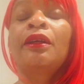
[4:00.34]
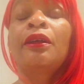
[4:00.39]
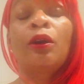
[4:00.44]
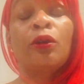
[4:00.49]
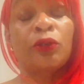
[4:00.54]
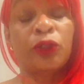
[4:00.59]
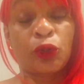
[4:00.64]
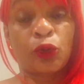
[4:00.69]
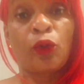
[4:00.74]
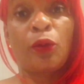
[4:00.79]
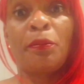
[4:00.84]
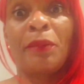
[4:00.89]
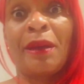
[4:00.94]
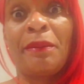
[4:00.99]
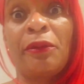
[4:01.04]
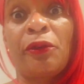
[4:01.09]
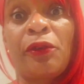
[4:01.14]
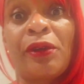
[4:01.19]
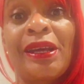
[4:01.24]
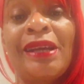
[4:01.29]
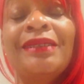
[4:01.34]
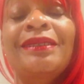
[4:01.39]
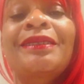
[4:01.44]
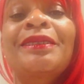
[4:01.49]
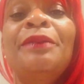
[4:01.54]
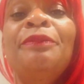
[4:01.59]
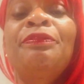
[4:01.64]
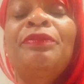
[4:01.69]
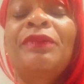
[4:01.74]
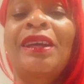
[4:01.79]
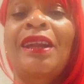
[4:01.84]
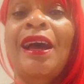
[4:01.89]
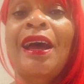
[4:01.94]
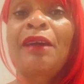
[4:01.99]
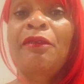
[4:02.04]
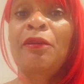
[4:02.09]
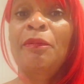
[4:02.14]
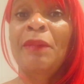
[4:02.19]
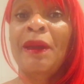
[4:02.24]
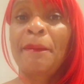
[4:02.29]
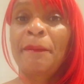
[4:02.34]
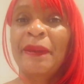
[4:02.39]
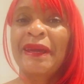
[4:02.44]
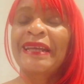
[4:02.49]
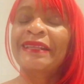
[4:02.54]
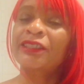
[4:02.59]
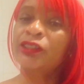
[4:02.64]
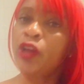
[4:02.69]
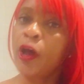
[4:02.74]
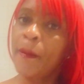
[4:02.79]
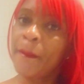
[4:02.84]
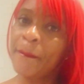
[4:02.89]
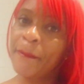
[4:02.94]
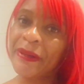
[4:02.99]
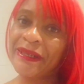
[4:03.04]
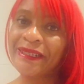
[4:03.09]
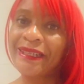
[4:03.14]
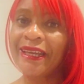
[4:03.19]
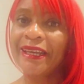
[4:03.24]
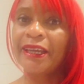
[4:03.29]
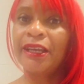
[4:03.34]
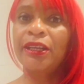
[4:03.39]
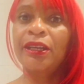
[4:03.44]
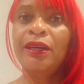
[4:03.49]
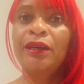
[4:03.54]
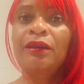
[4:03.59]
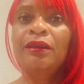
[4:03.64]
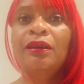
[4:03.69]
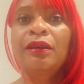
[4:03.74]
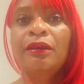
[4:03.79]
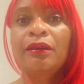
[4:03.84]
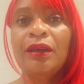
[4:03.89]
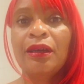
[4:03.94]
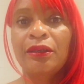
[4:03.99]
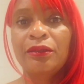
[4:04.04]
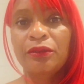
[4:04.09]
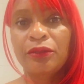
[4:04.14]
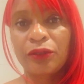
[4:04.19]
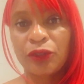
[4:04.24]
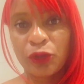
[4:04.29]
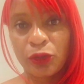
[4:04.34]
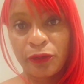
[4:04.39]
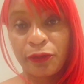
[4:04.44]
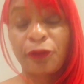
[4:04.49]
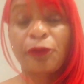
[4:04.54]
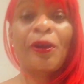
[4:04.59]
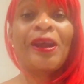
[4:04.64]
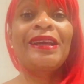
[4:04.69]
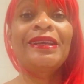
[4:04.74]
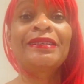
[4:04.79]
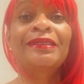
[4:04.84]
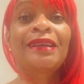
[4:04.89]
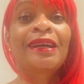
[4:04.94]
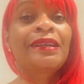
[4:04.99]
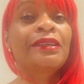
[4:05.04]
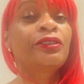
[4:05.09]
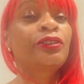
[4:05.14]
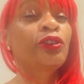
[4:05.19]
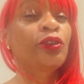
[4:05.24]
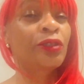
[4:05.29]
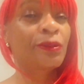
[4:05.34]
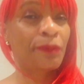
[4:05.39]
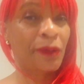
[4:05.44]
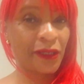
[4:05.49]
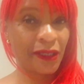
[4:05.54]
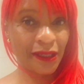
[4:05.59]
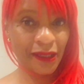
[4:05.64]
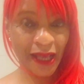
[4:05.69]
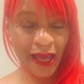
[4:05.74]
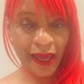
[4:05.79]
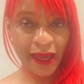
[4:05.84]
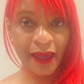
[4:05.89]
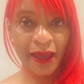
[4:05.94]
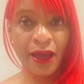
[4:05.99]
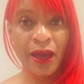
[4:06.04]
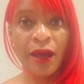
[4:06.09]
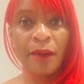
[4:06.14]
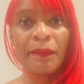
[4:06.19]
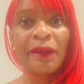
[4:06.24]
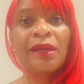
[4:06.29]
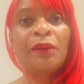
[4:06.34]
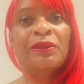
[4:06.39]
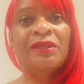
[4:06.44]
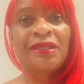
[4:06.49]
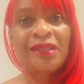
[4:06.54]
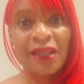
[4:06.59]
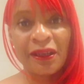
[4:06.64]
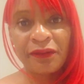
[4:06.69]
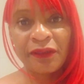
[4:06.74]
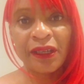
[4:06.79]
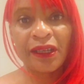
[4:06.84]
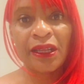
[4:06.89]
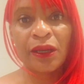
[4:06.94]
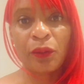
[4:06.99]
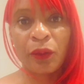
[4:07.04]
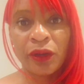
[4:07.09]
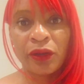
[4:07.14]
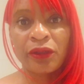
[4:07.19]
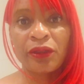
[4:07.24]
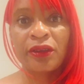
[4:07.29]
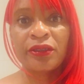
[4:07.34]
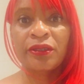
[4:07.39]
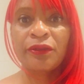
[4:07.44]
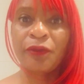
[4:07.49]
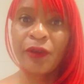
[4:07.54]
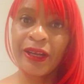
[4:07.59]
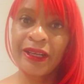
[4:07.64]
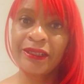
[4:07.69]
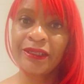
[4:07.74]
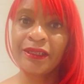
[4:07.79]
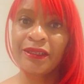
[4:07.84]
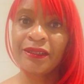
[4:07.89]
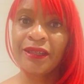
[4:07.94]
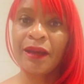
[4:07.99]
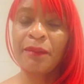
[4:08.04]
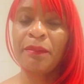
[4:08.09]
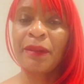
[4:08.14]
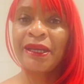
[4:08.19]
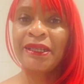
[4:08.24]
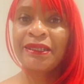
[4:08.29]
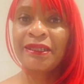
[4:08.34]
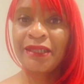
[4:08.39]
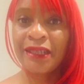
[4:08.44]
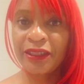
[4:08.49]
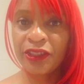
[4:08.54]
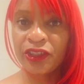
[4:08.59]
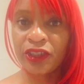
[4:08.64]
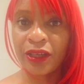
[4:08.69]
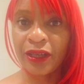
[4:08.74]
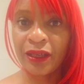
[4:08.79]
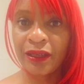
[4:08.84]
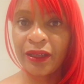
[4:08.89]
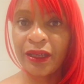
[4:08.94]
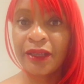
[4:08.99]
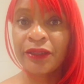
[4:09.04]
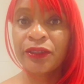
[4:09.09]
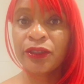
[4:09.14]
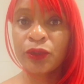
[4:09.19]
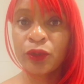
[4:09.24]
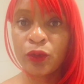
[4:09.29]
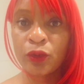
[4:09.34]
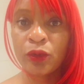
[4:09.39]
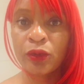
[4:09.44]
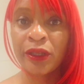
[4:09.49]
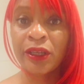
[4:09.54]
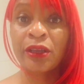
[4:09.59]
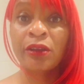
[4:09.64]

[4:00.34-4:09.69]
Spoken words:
or school memories that I remember. It's not a particular sort of phrase that is used per se, but it was definitely one of those phrases that my teacher in school in